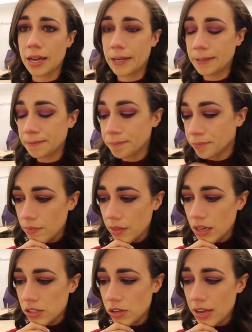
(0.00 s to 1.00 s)
it.
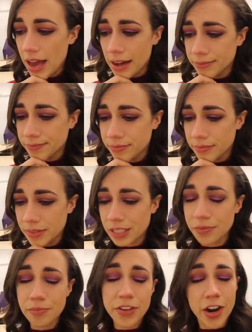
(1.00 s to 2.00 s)
So yeah,
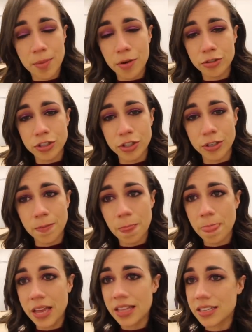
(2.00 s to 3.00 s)
I'm very emotional
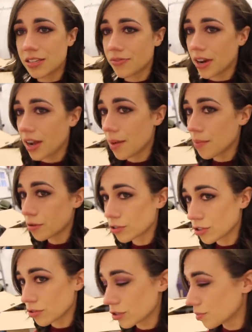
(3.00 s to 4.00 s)
and this is a very
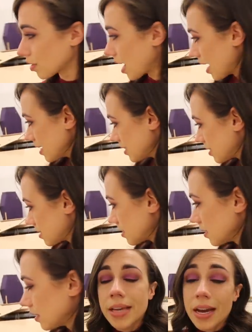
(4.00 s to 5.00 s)
emotional surprise.
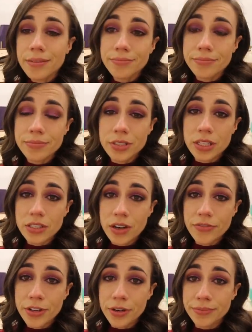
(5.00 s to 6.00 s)
Yeah, so that's how
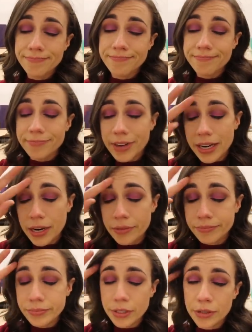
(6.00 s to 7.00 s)
I feel right now.
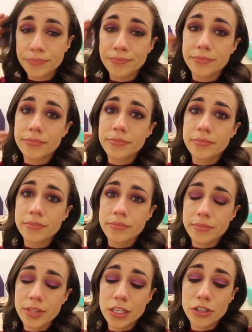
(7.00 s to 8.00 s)
So
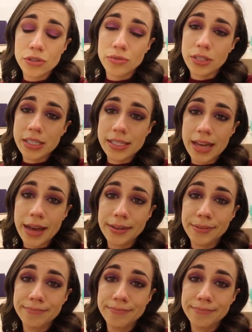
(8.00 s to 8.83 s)
just really sad.